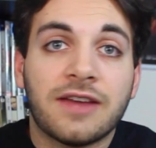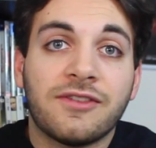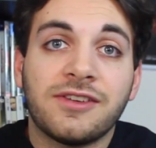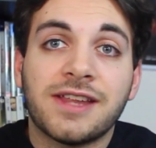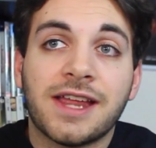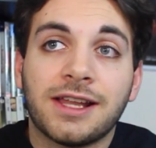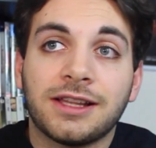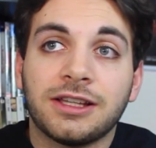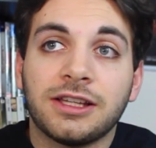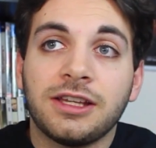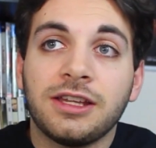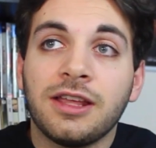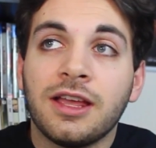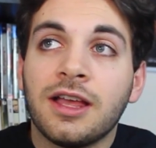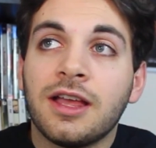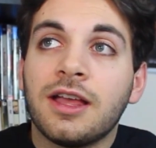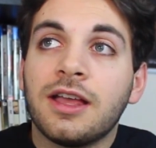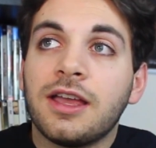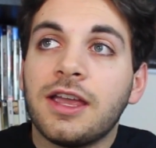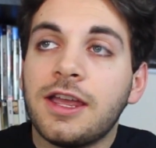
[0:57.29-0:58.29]
evidently,
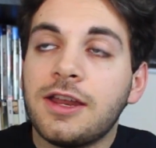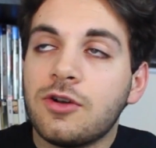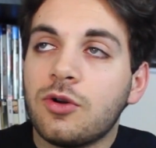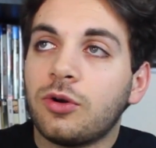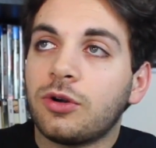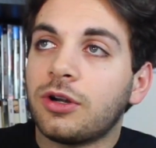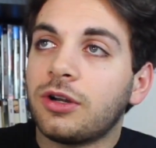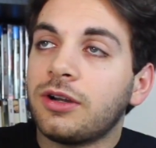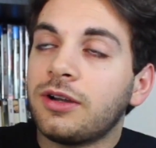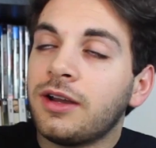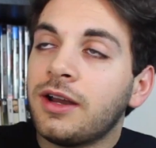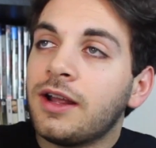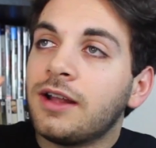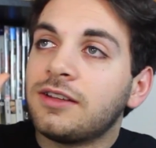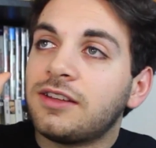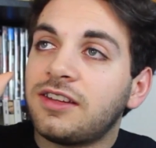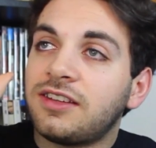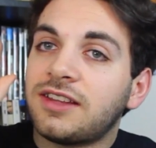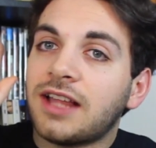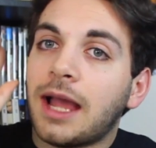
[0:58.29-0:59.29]
in order
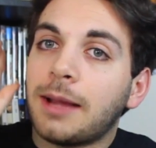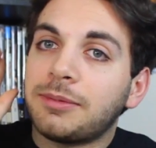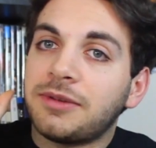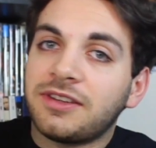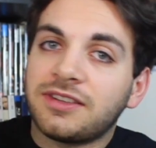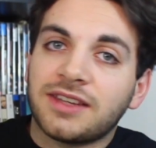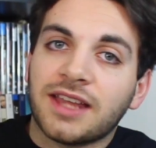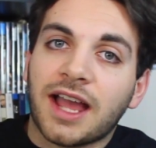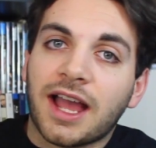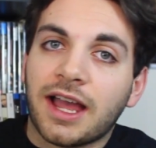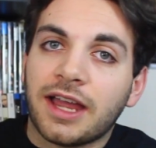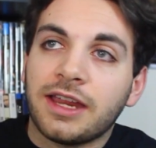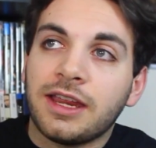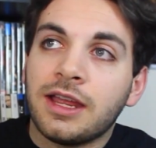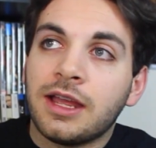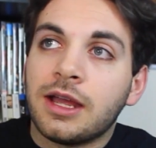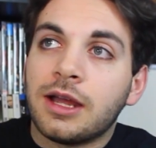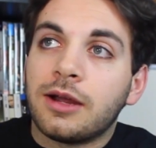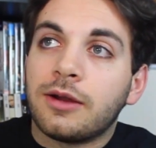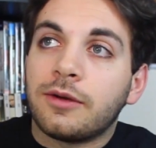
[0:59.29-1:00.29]
to stop this
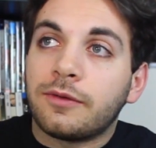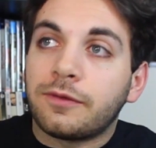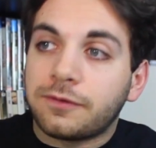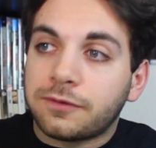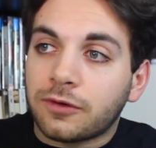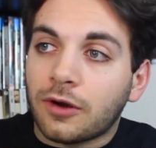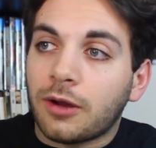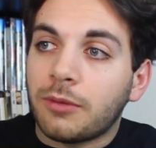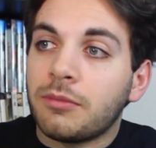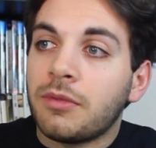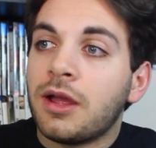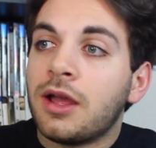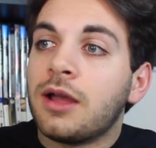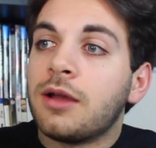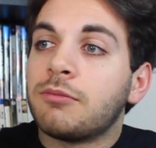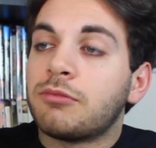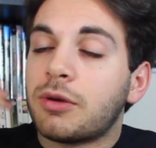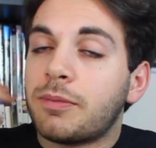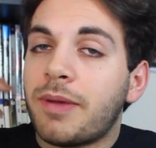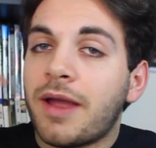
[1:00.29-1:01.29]
guy from
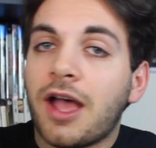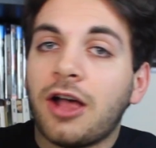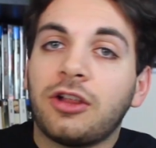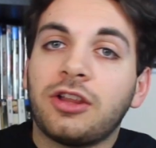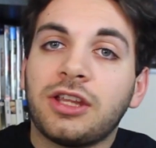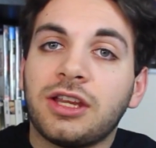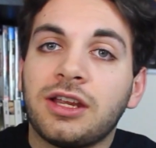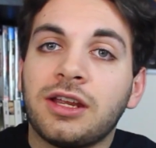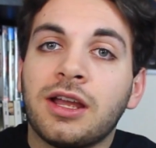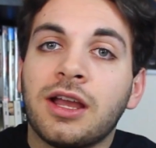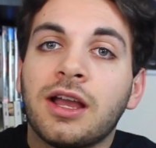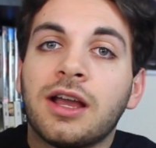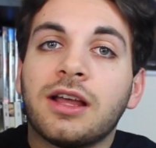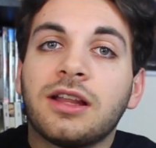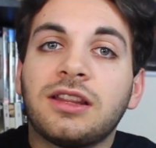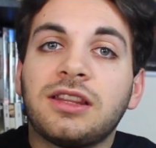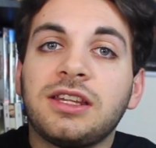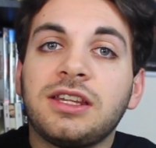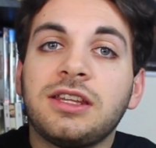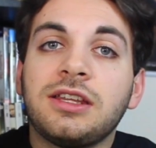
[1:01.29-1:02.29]
propelling
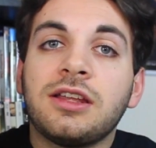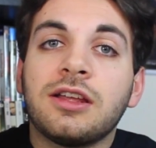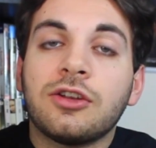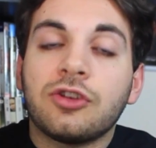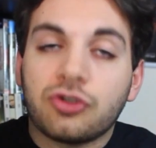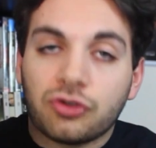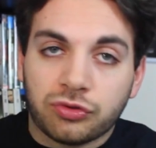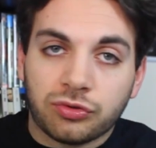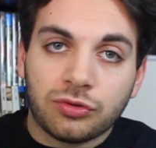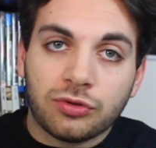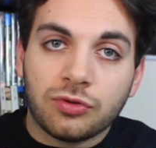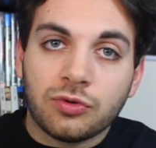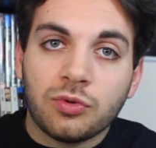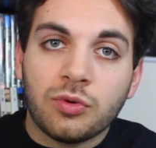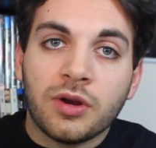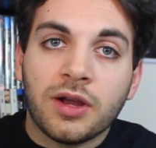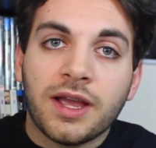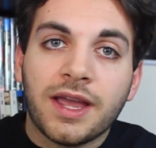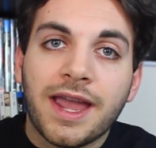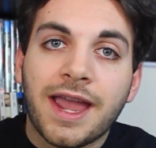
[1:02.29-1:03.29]
the
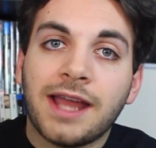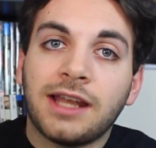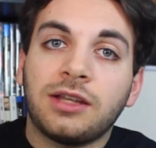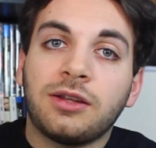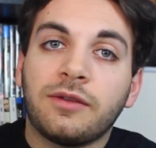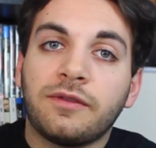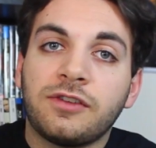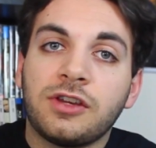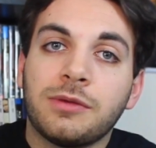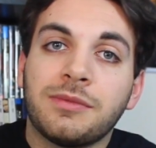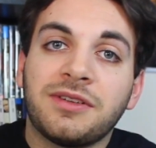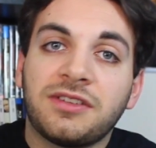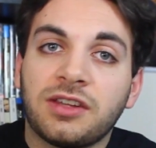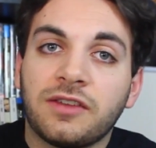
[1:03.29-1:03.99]
true end of human